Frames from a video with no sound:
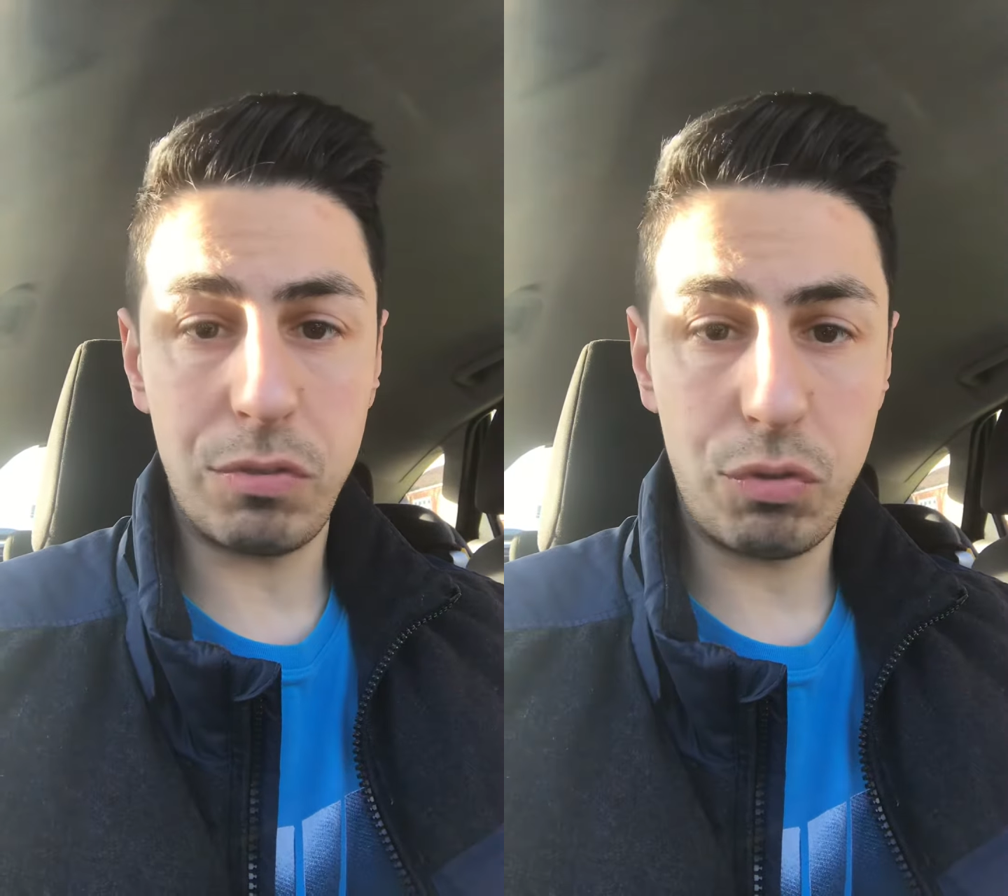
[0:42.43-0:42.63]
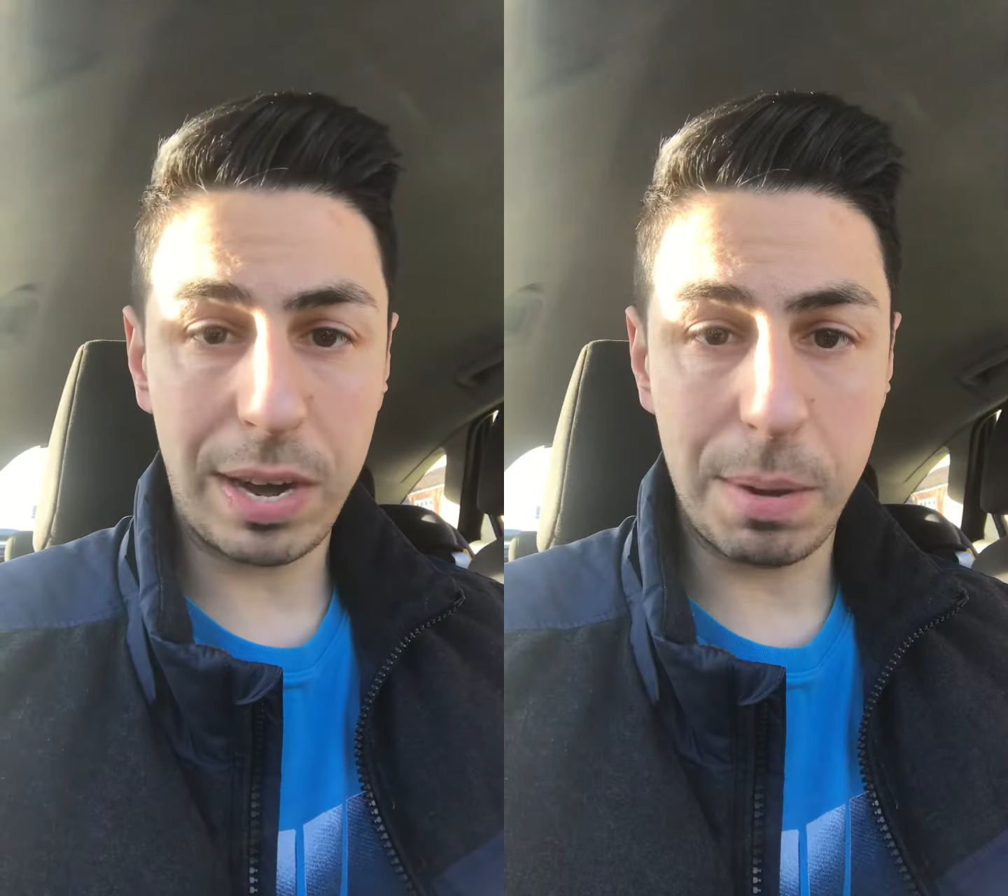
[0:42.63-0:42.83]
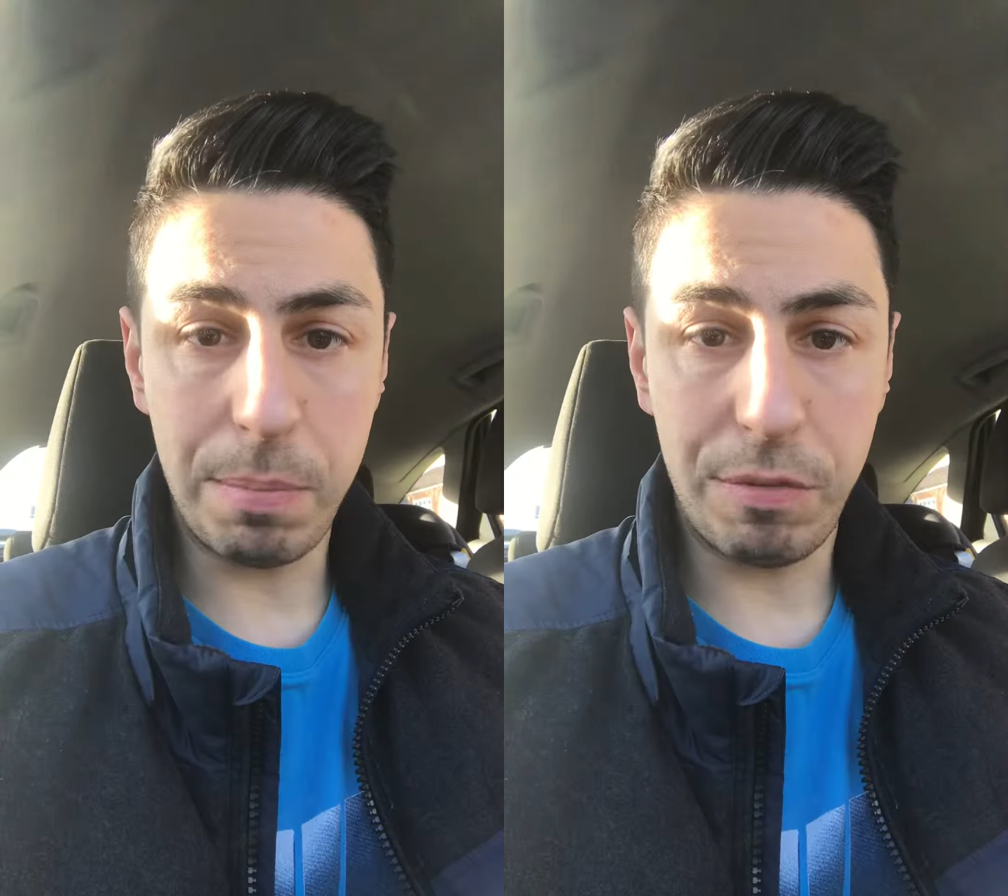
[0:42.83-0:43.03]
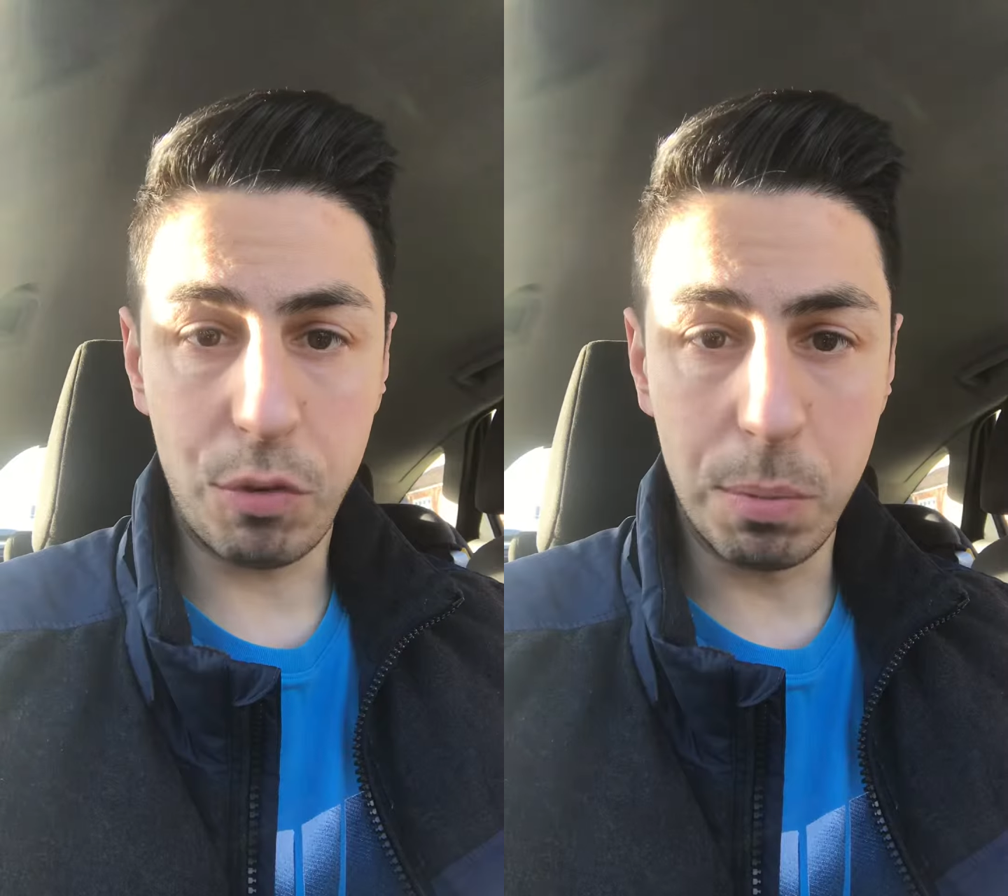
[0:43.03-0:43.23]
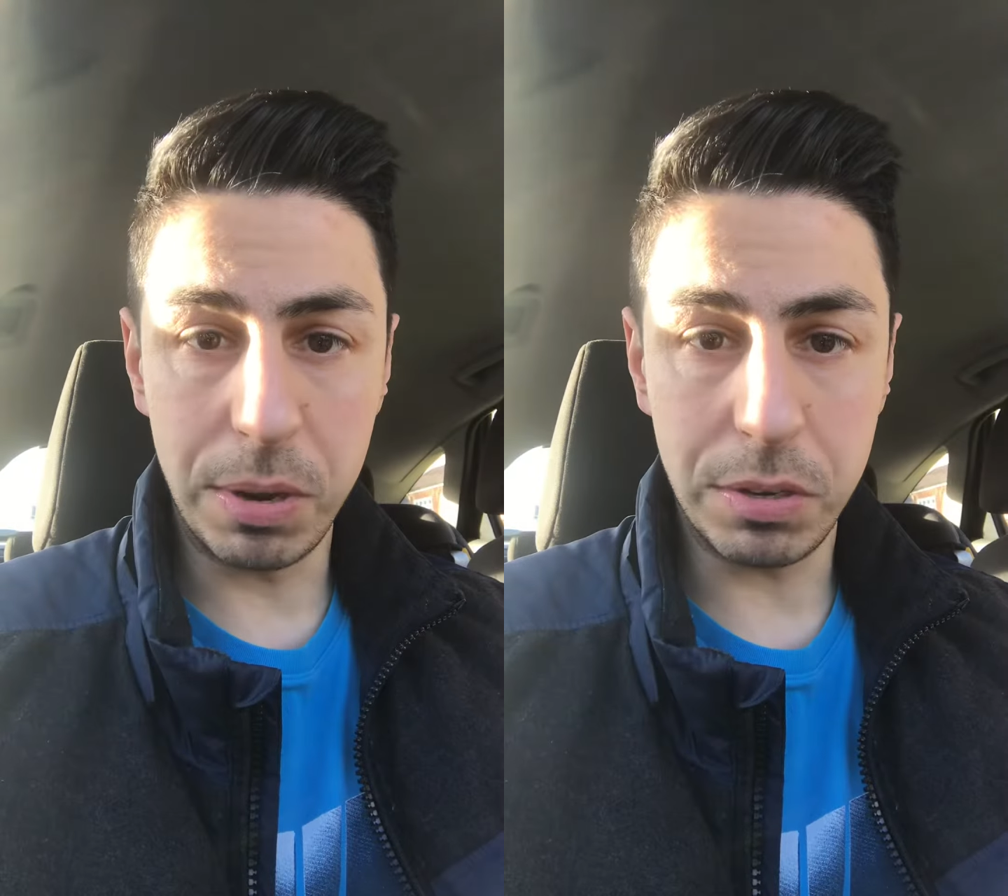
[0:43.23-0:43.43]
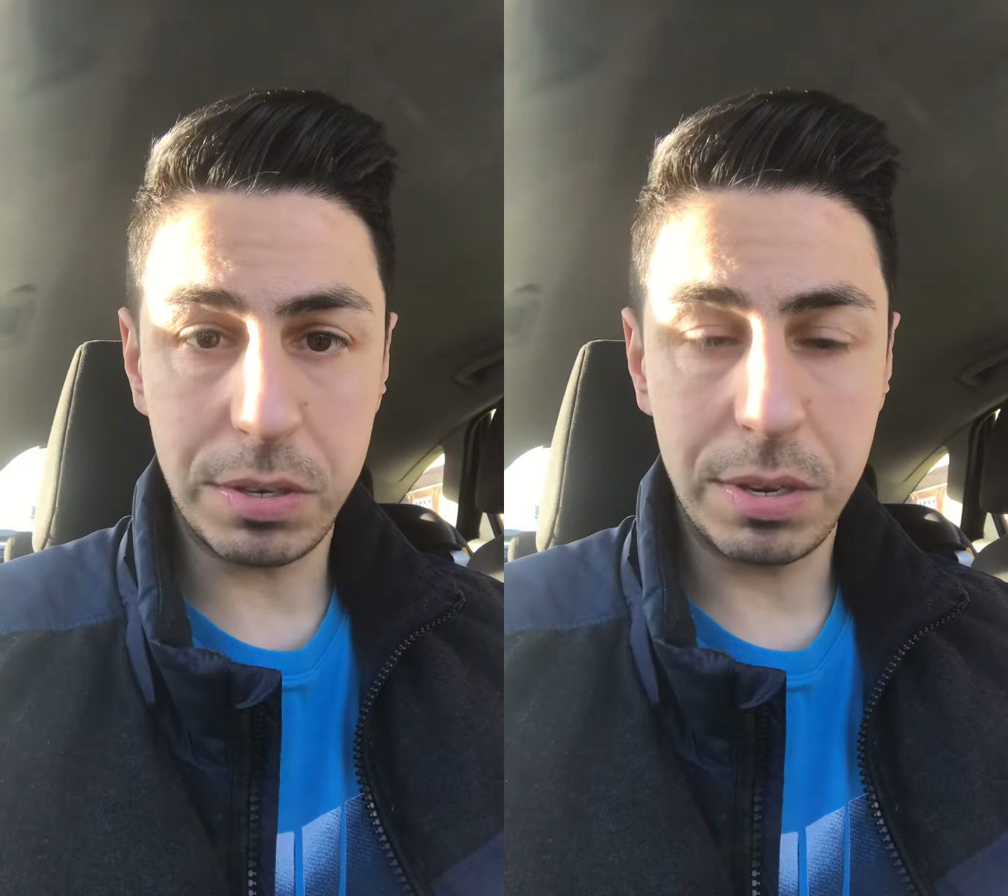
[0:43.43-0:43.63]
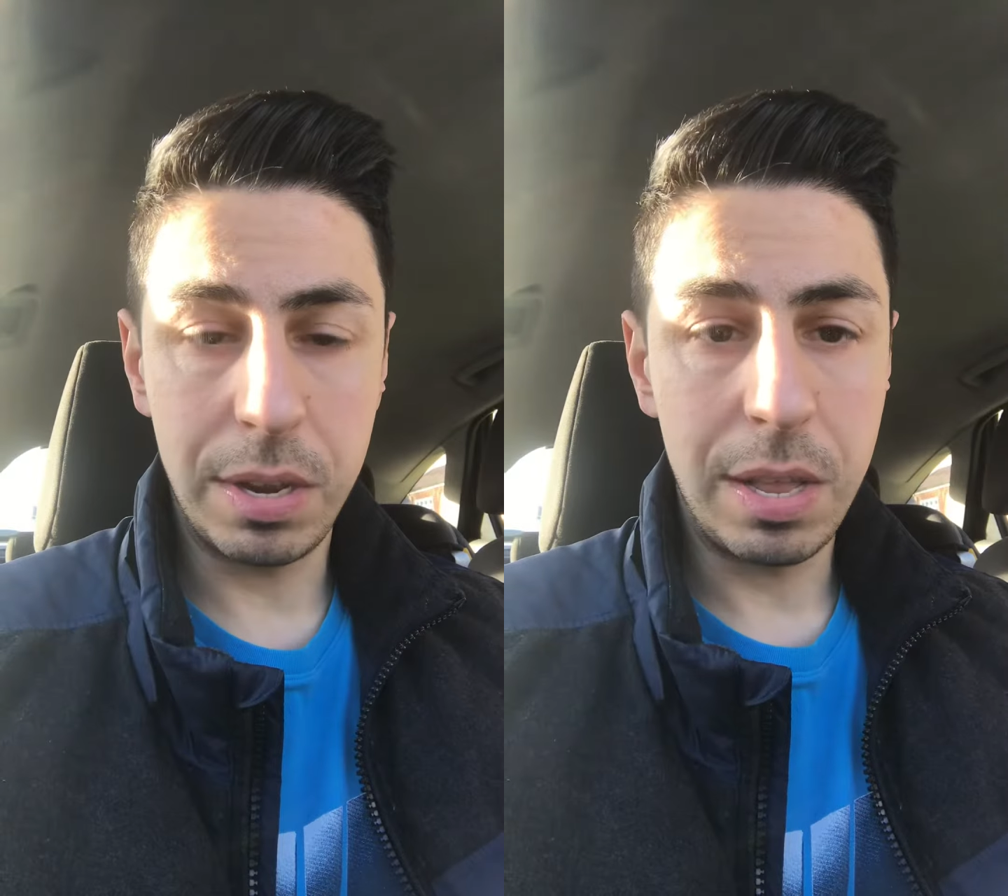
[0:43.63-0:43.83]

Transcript: tracking performance.